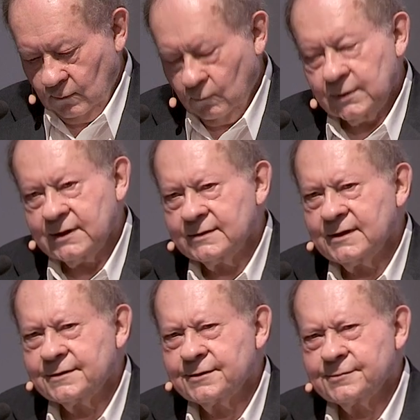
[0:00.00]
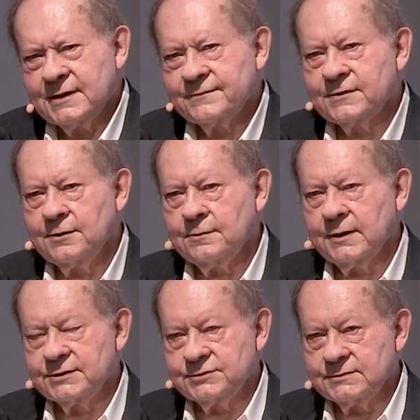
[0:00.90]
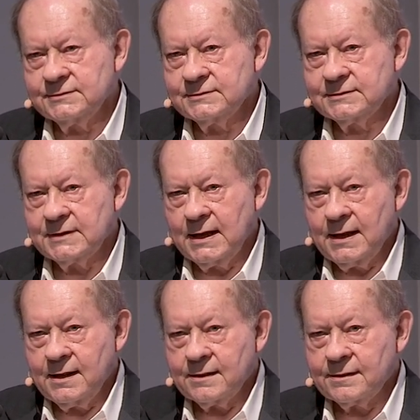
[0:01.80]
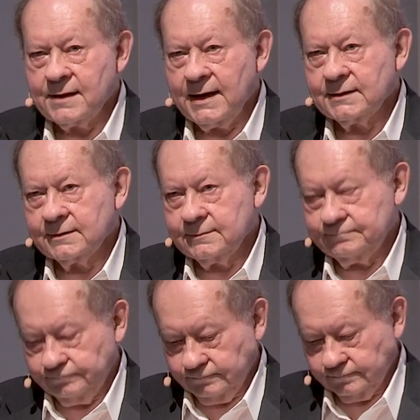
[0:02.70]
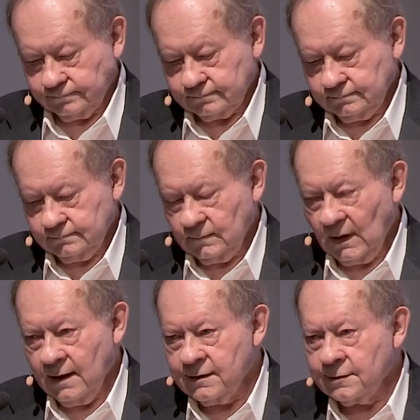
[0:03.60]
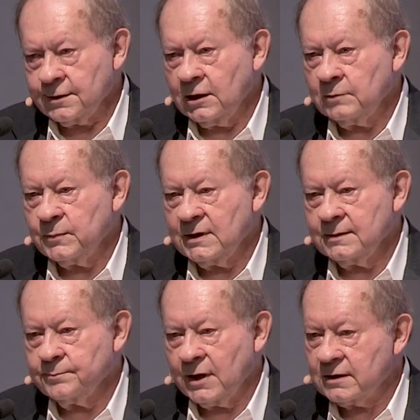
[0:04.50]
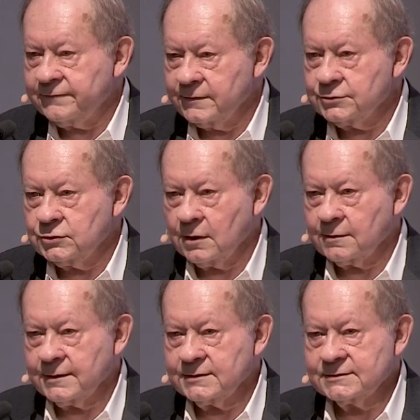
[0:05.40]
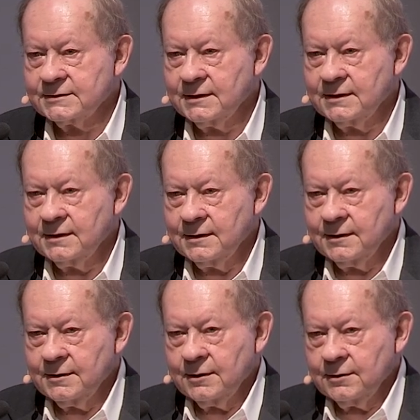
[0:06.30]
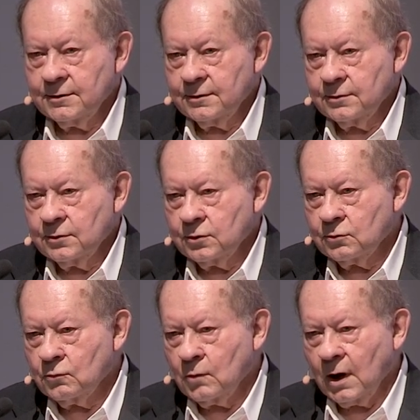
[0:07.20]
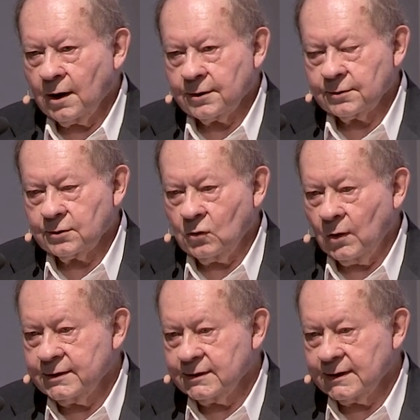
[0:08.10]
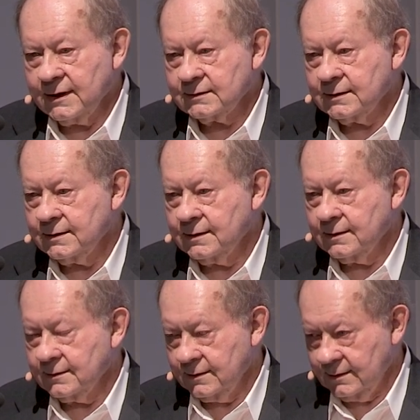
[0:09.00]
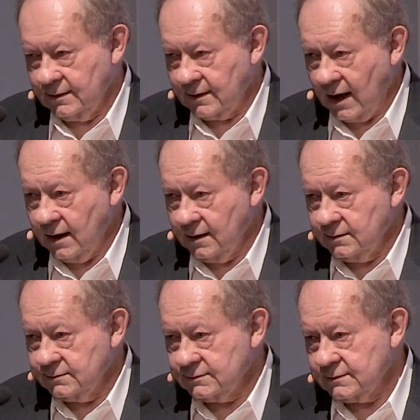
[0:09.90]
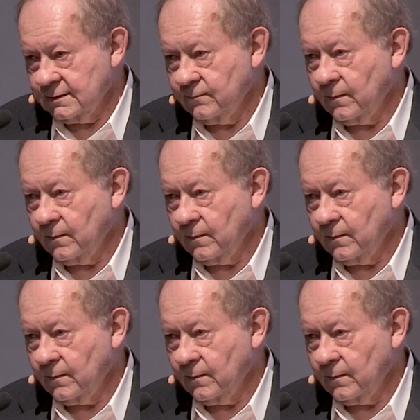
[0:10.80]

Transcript: within the theory of coalitions, that there are going to be beneficiaries who are going to get gains